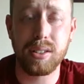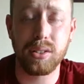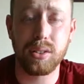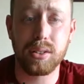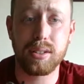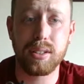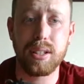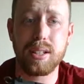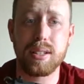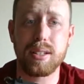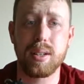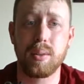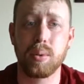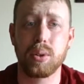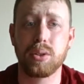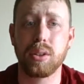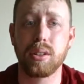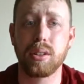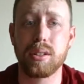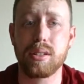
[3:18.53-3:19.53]
it looks like someone
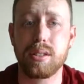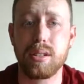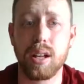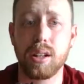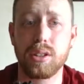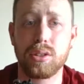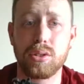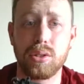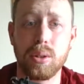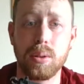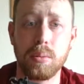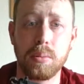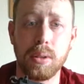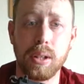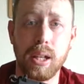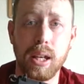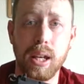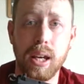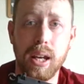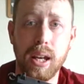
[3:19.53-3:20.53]
took a solid tube